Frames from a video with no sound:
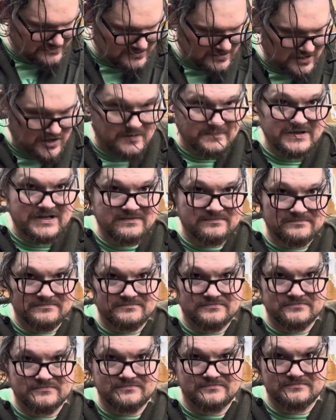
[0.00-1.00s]
call me
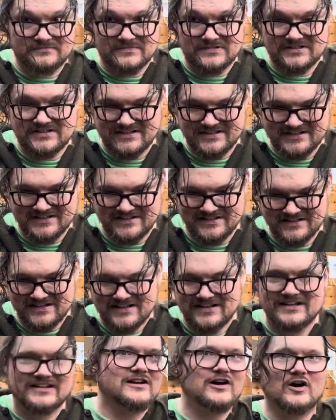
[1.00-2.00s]

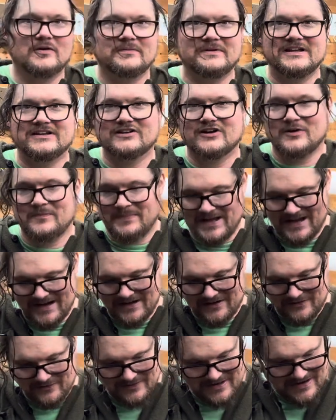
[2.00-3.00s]
call me a dirtbag
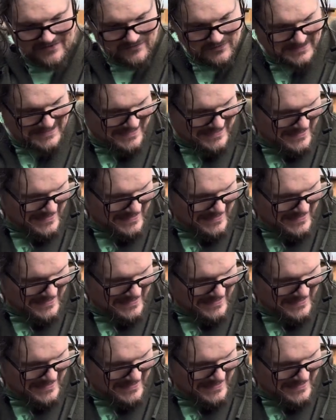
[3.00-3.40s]
or whatever, but I